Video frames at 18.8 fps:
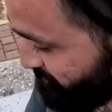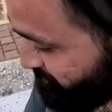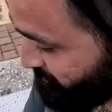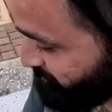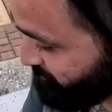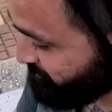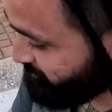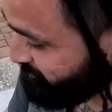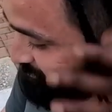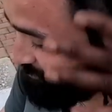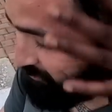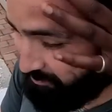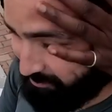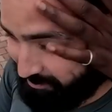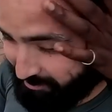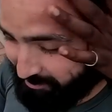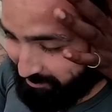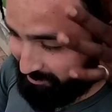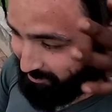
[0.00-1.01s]
Yeah,
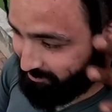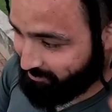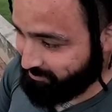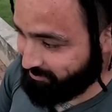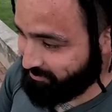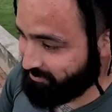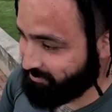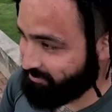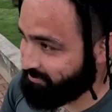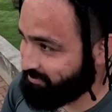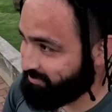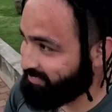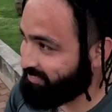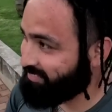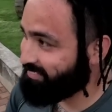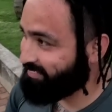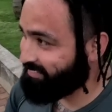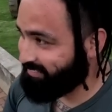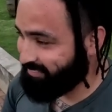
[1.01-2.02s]
man. Yeah. Me see ya.
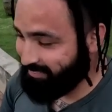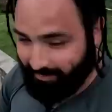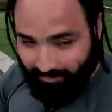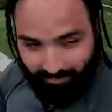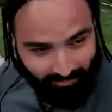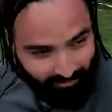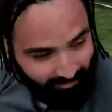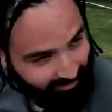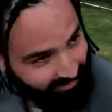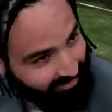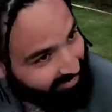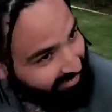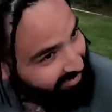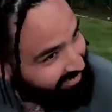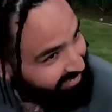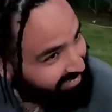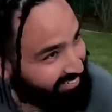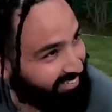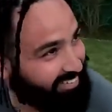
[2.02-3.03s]
Me
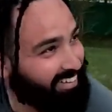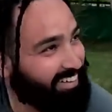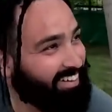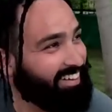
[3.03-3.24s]
see ya.